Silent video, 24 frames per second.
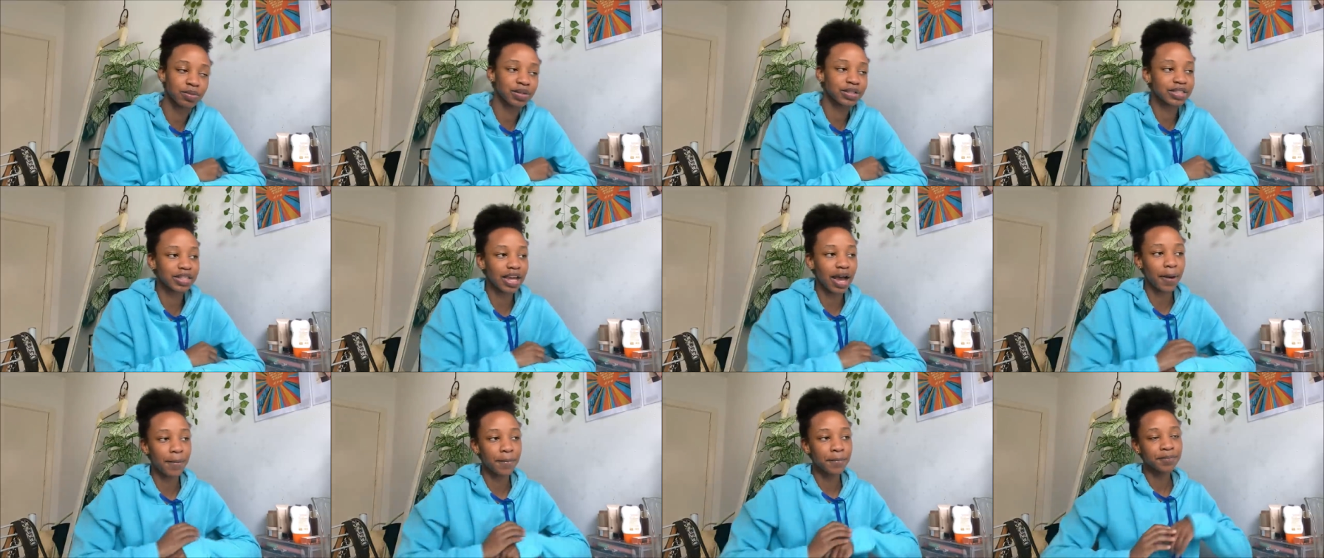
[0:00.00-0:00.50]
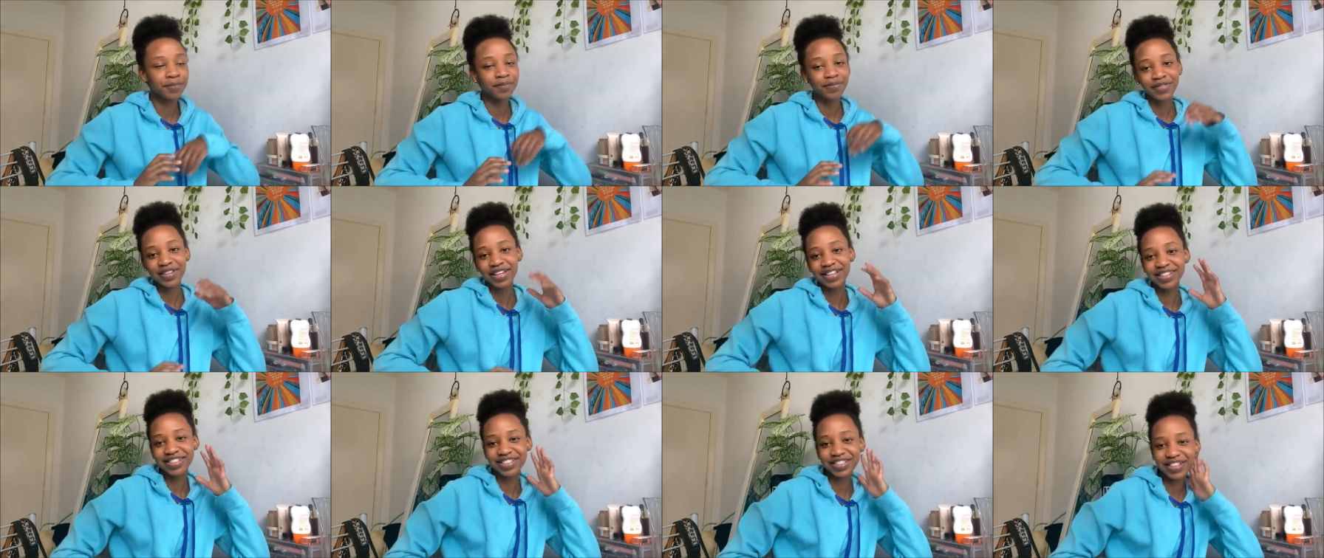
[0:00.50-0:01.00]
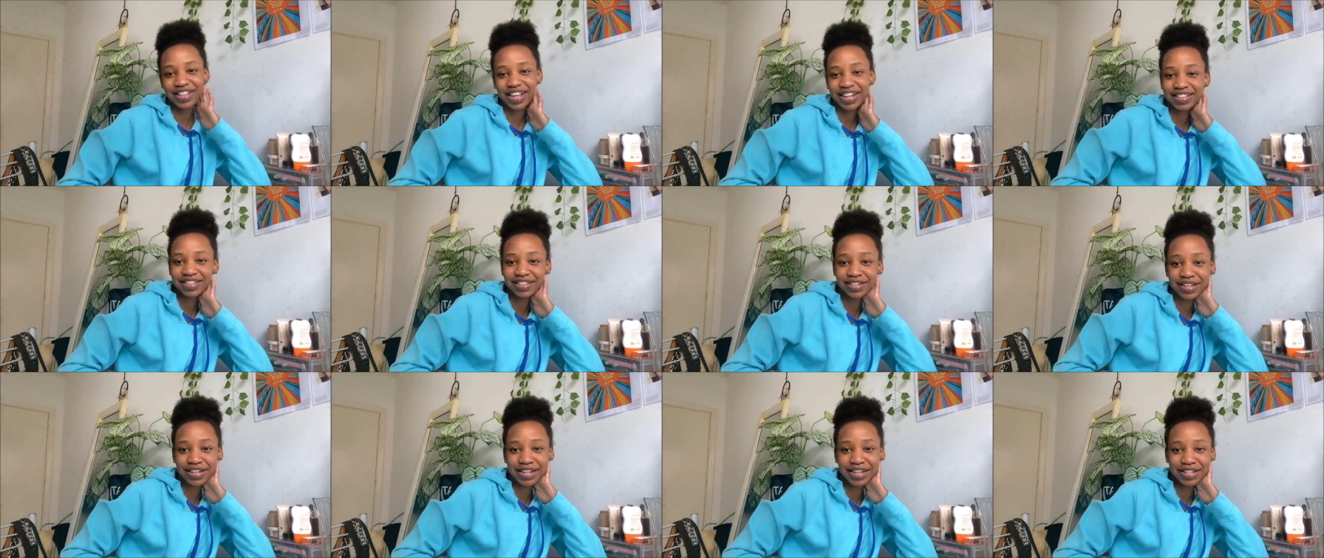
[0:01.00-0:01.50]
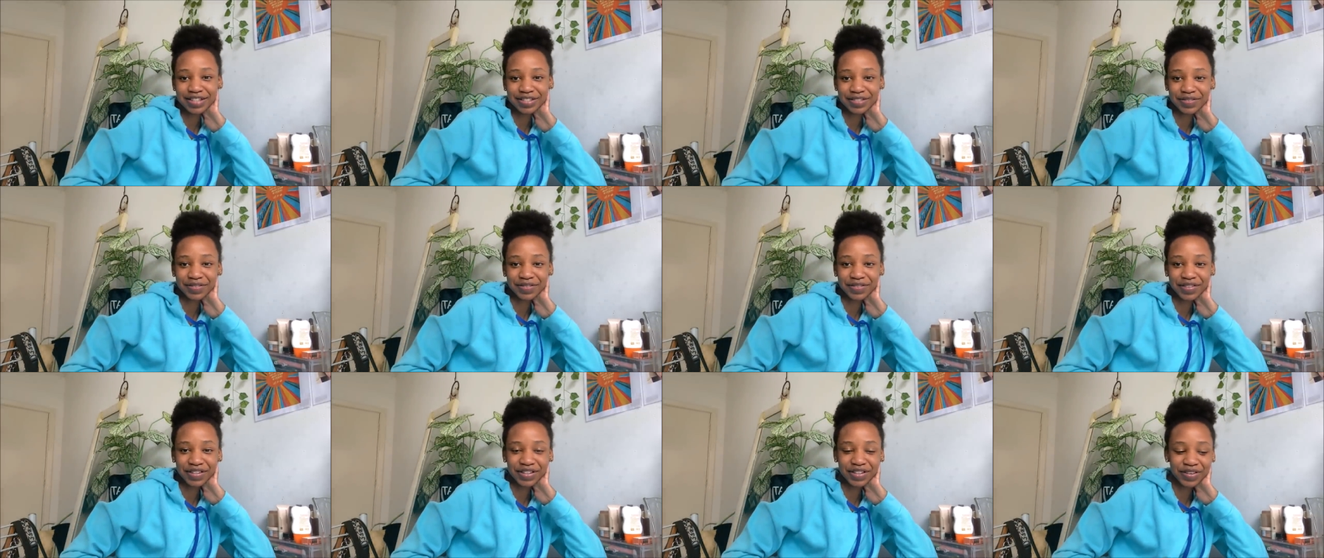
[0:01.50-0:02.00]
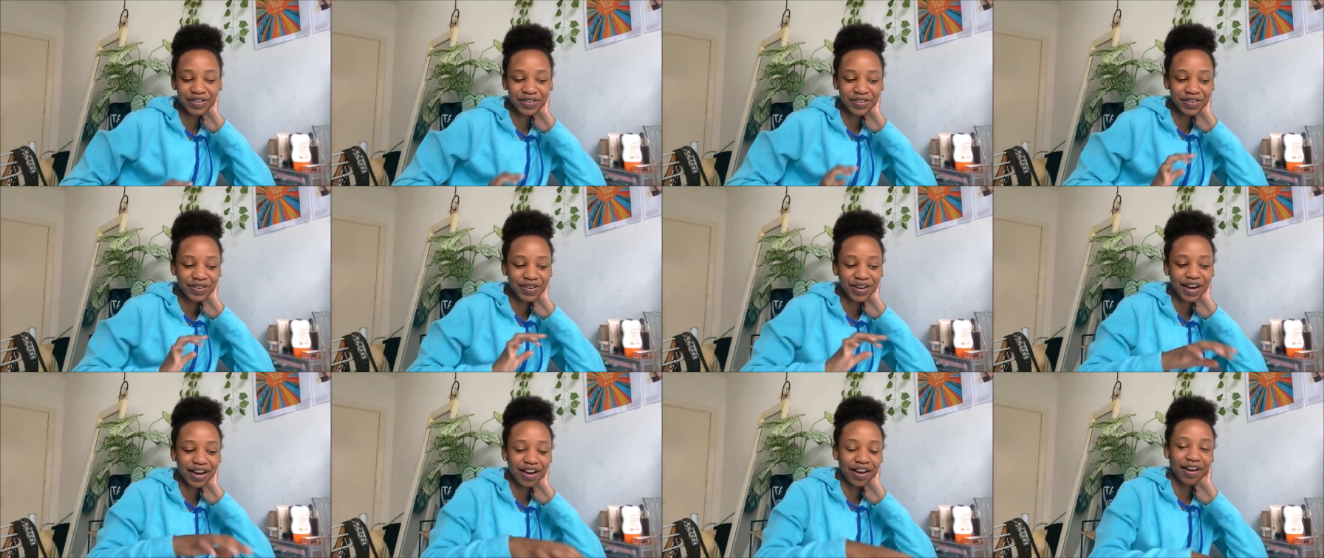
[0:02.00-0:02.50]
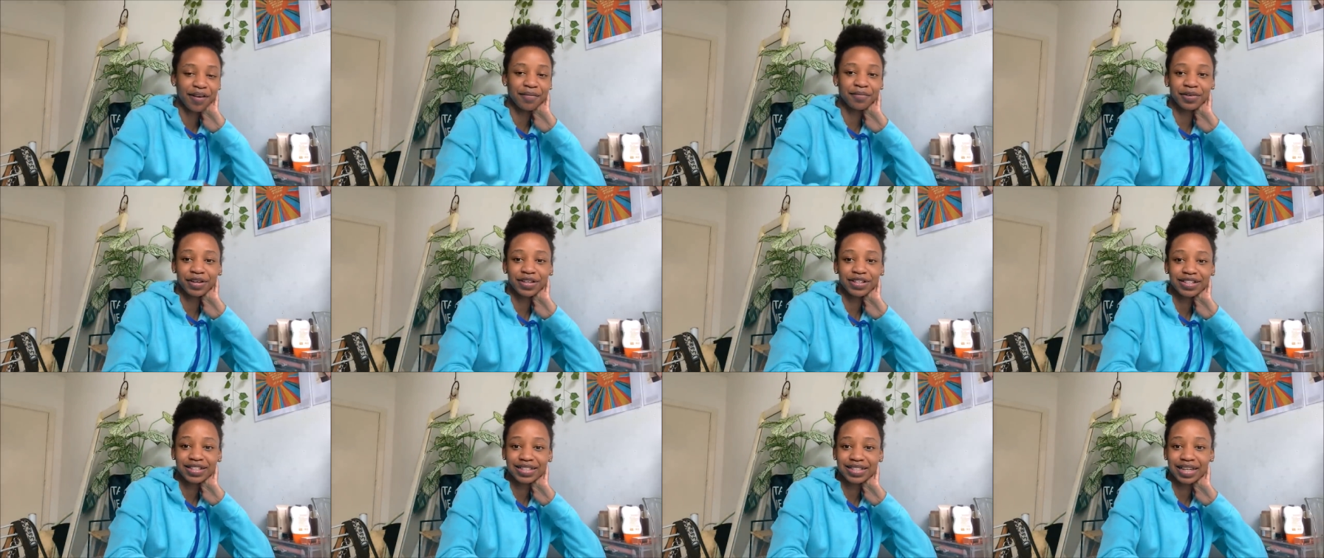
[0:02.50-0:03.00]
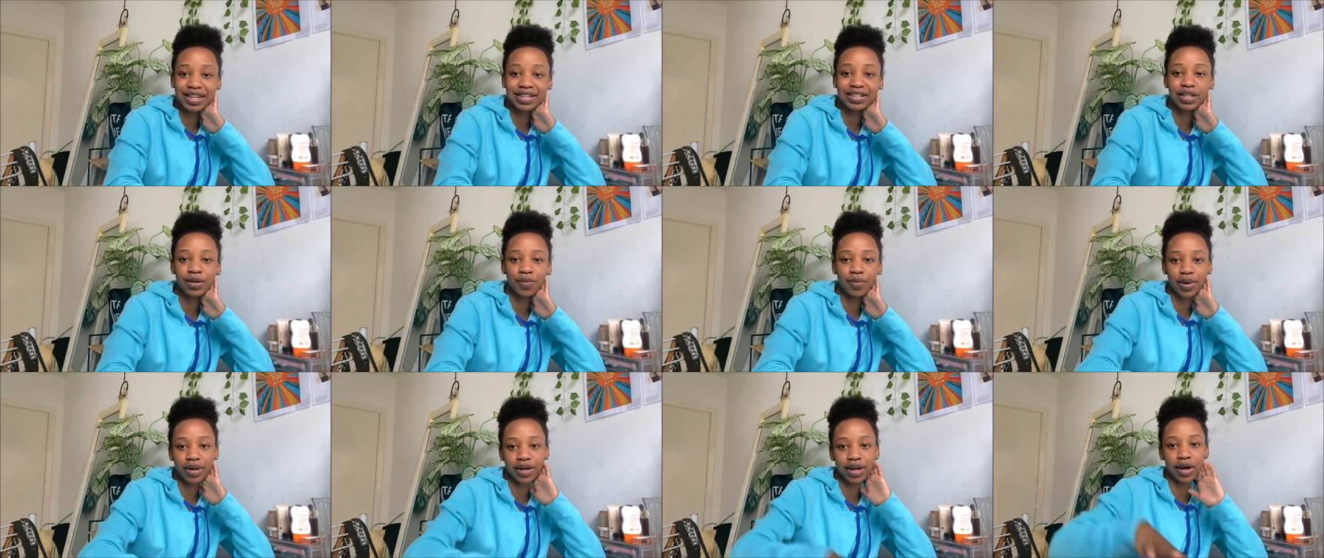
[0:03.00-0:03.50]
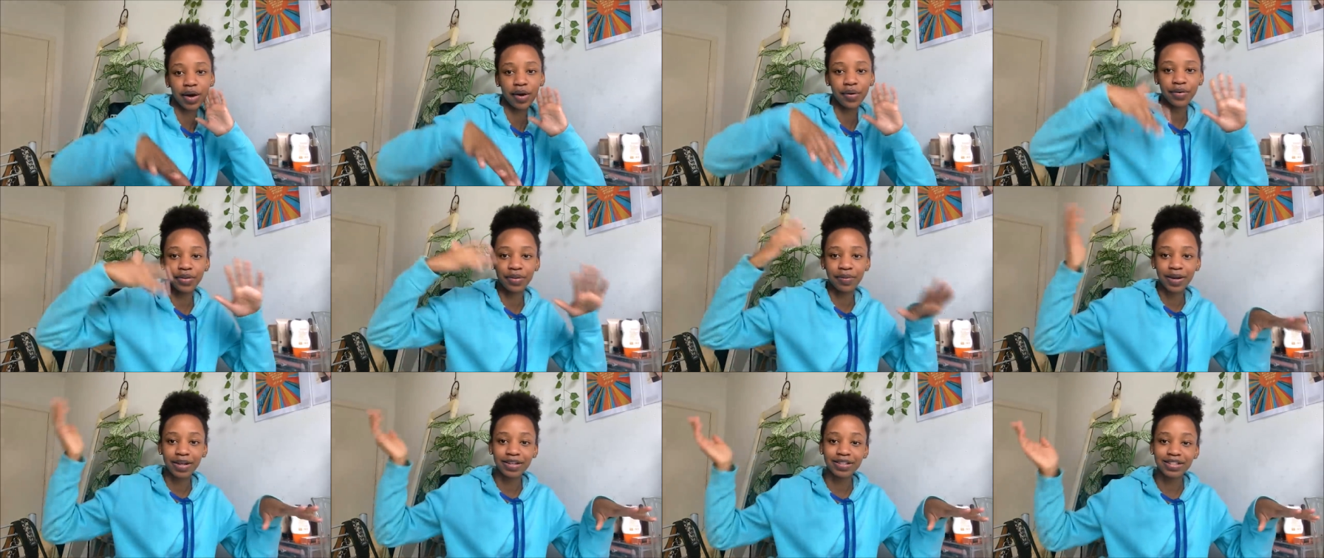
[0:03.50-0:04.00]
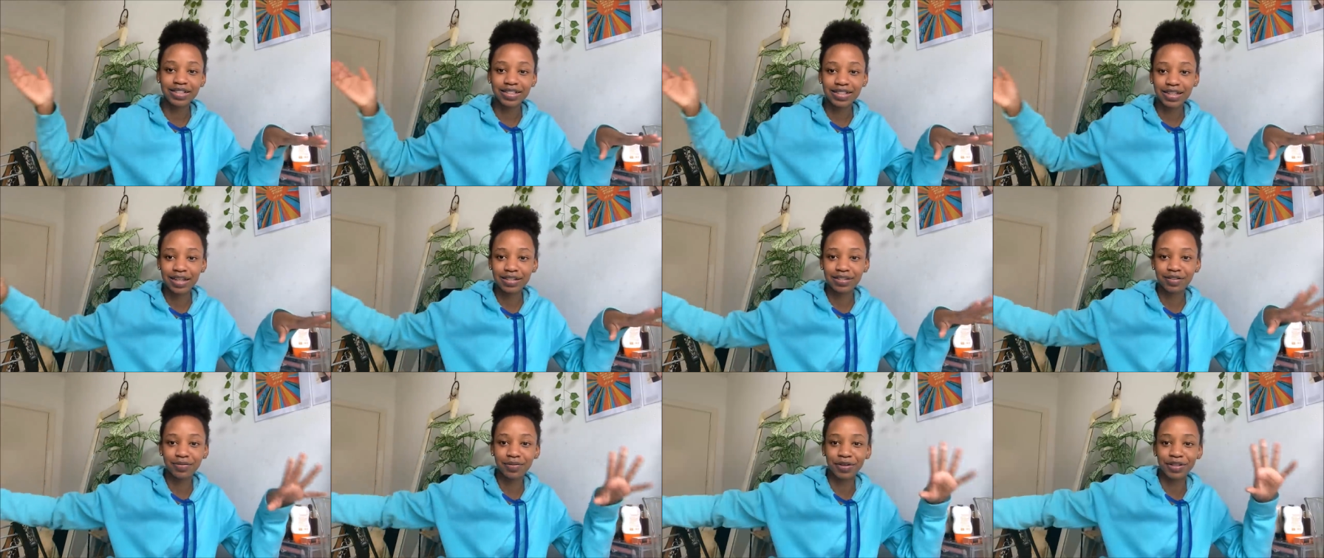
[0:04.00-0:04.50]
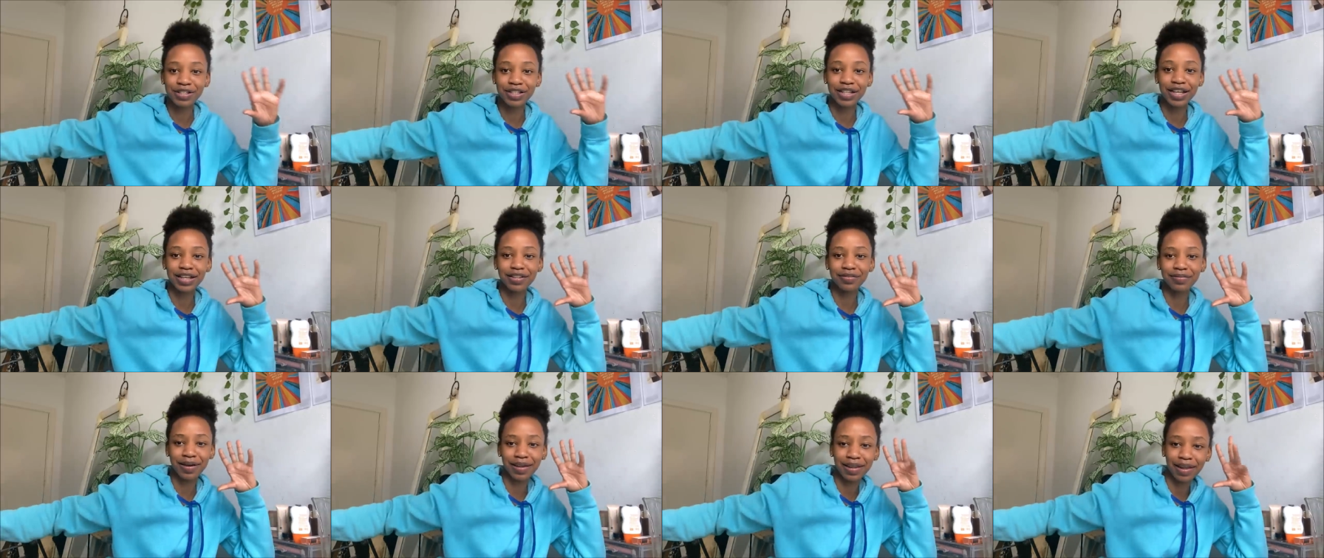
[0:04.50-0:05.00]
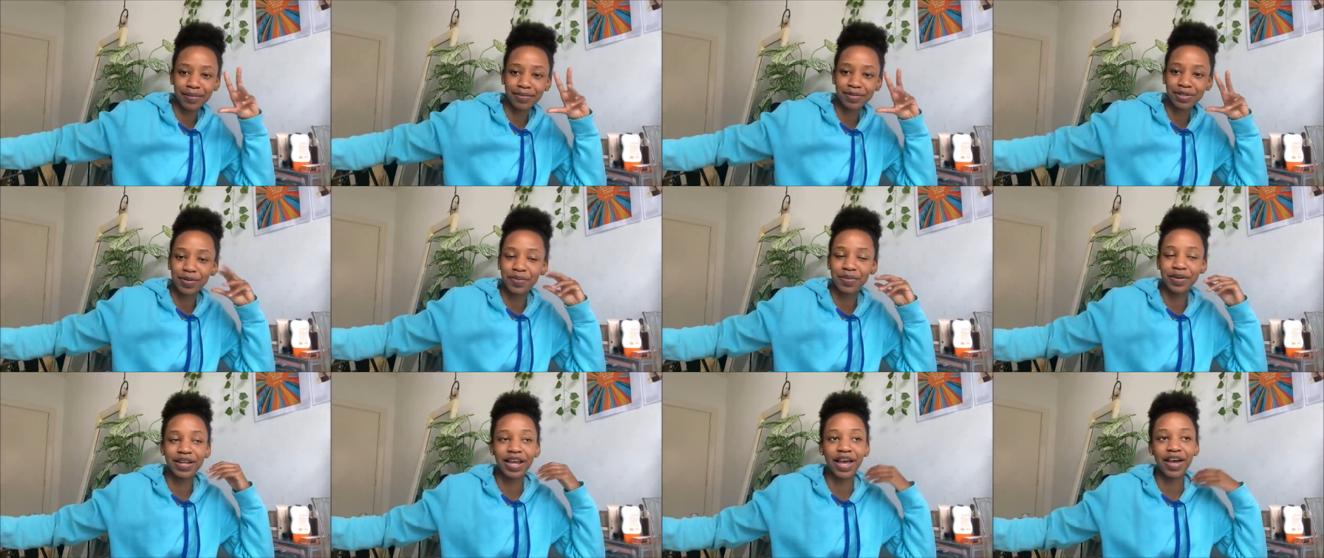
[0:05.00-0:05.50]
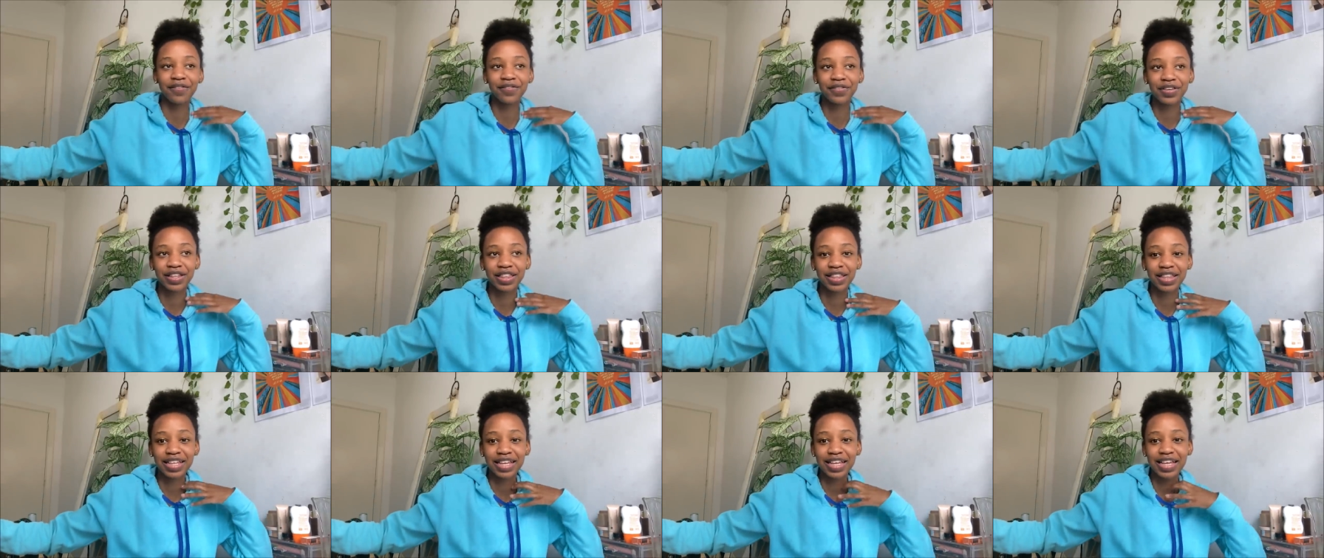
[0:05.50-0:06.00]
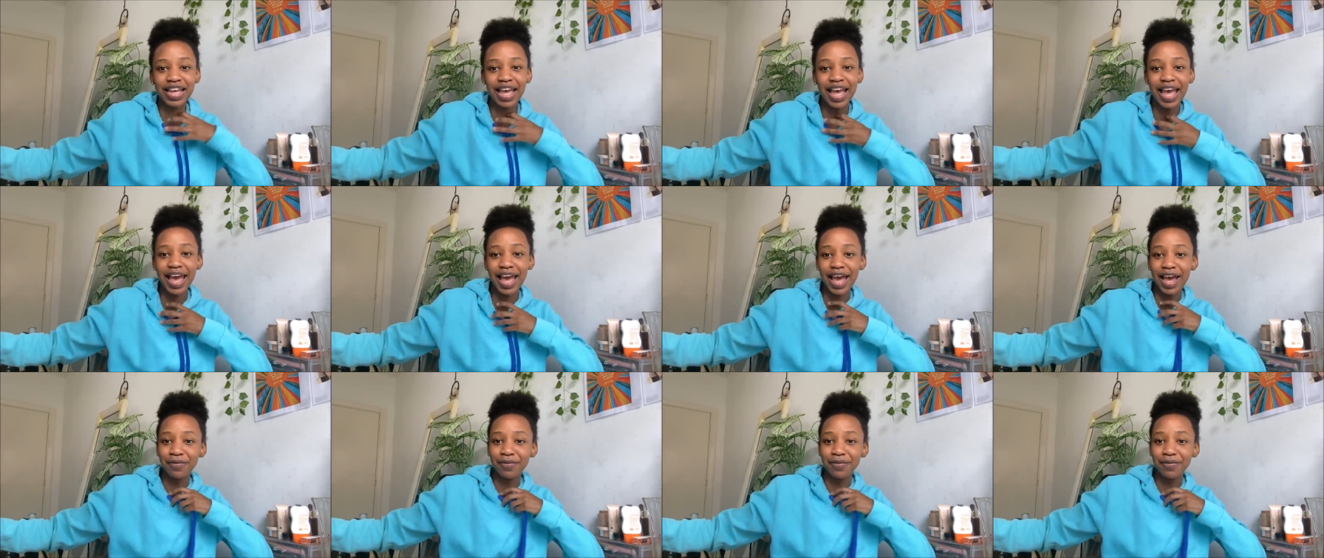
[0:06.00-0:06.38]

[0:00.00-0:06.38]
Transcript: But yeah, so that's today's video i'm going to start the one hour with my research i'm going to get my laptop and everything